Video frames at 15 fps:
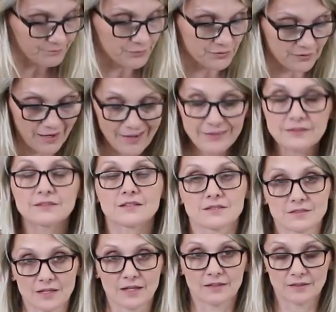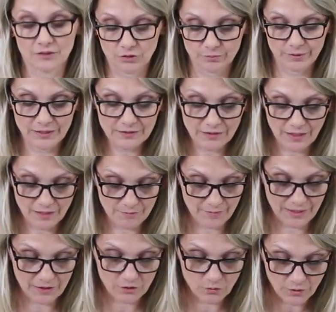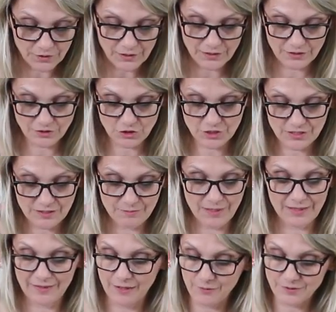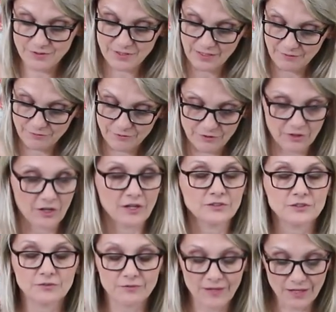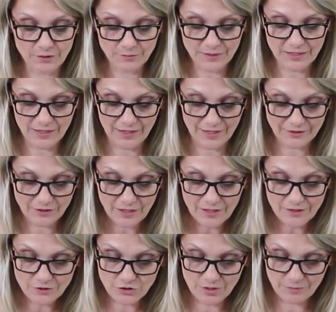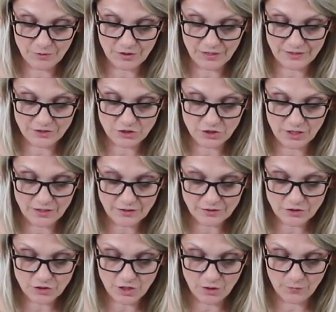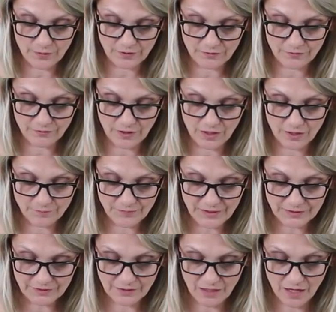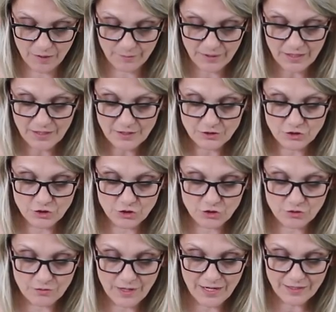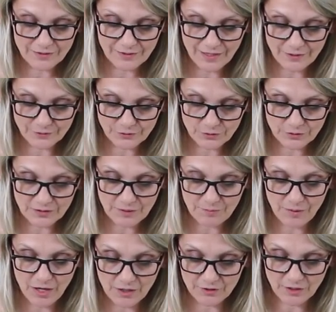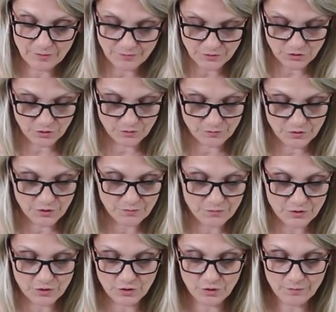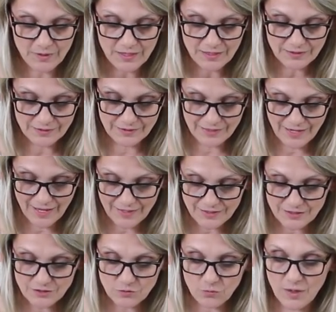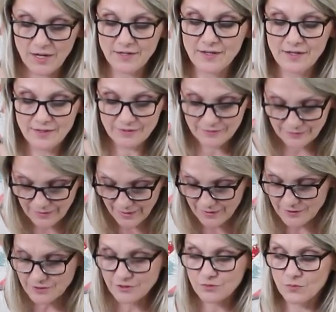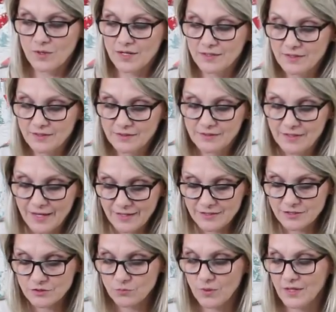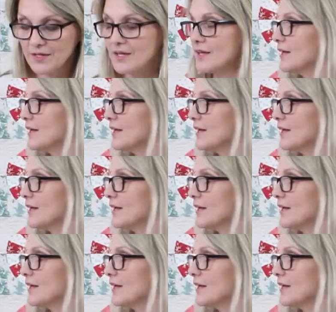practice a little bit and my quarter inch seam allowance have not found me yet so I'm gonna start sewing from the top straight down to the bottom zoom zoom zoom next one next one next one